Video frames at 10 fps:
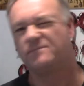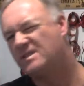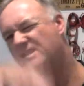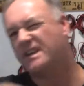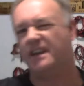
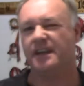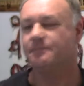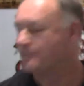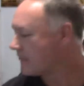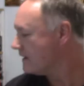just kidding,
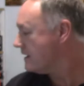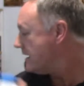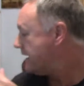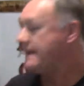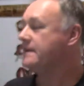
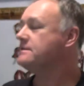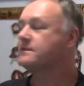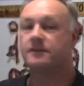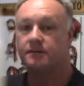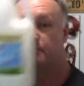And
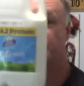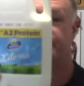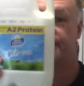put that